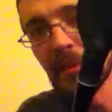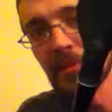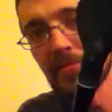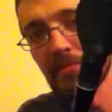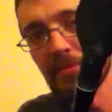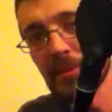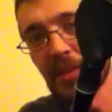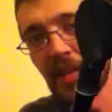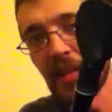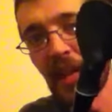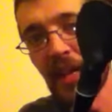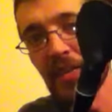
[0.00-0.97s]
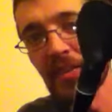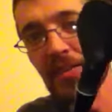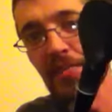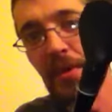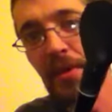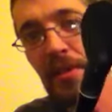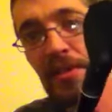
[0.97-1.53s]
an
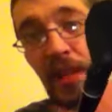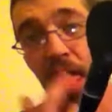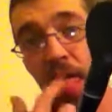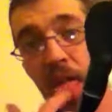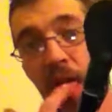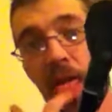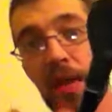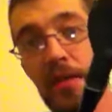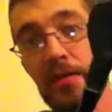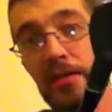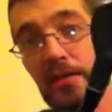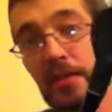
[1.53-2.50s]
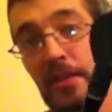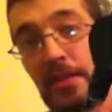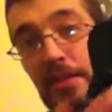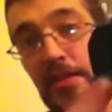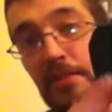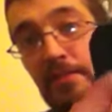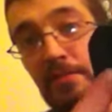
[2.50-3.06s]
ashes mark. So you can do
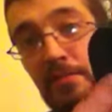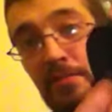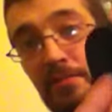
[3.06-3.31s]
this, and